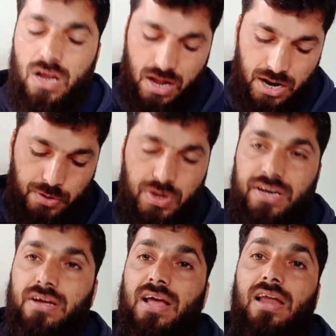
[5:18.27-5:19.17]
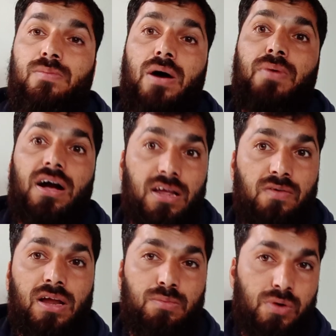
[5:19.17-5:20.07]
and you can take help of
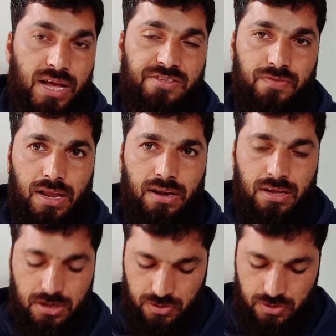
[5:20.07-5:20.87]
Agarwal book as well.